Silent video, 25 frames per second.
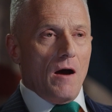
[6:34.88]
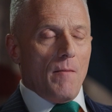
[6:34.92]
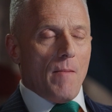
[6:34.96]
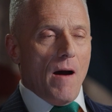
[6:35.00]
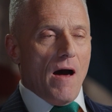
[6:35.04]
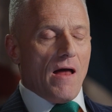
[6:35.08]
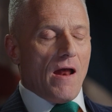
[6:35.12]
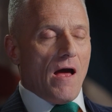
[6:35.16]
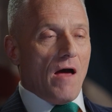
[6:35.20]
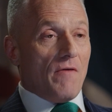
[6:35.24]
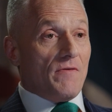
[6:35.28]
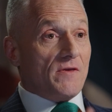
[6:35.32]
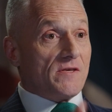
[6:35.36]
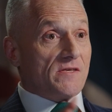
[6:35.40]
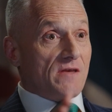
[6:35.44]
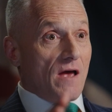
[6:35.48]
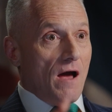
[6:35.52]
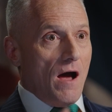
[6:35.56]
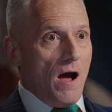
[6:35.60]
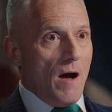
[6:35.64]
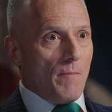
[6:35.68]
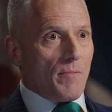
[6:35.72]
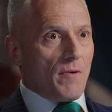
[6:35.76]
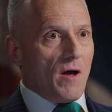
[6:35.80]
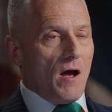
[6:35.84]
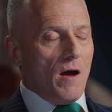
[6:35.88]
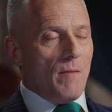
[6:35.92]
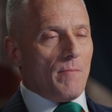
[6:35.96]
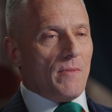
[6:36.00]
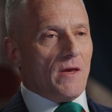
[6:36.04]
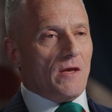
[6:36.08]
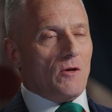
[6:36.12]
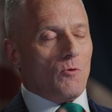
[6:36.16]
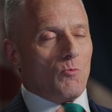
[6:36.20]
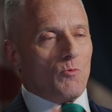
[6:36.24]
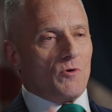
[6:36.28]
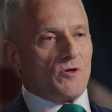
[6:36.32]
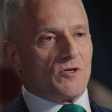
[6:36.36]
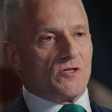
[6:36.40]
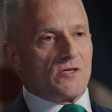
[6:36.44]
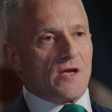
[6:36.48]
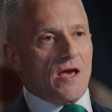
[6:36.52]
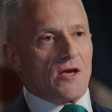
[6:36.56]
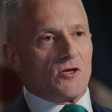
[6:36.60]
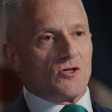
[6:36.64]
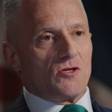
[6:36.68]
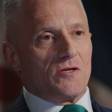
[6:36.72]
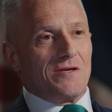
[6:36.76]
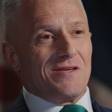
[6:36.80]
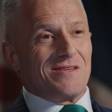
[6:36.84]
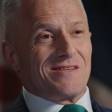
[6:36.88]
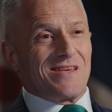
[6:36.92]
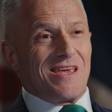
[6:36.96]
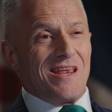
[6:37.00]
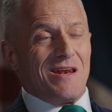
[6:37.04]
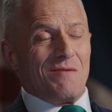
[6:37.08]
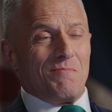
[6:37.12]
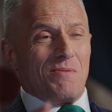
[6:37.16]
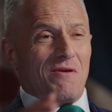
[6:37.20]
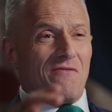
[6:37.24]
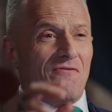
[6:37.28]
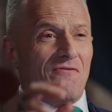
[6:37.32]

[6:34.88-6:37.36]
about how this upcoming recession is going to